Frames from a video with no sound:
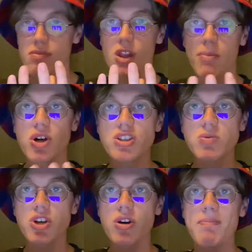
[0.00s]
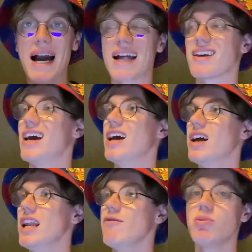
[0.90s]
because they were so compact,
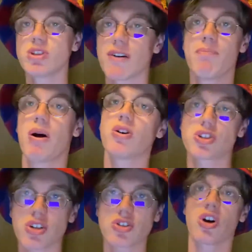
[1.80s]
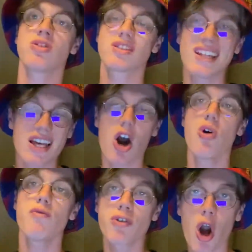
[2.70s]
Liverpool was having pot shots constantly
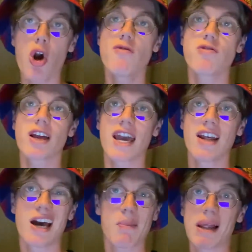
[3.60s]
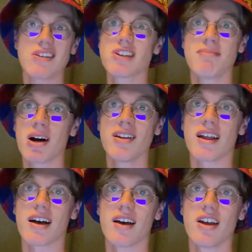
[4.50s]
over and over again. And Palace don't mind that.